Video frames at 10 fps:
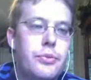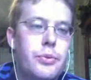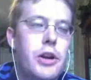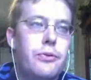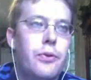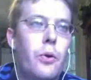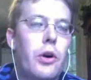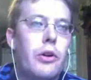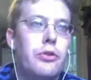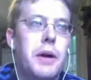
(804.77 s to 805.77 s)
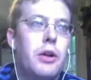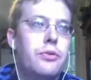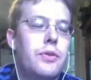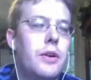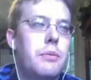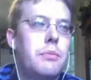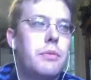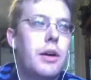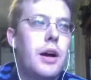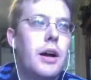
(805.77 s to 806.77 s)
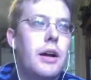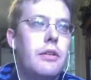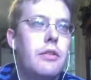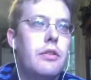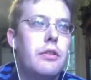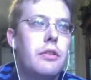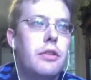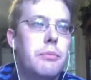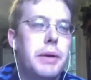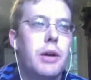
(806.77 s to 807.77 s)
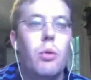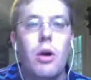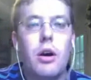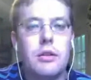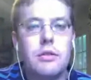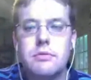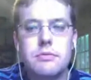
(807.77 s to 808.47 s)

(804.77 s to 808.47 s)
3 to 4 spells from the Big Wog,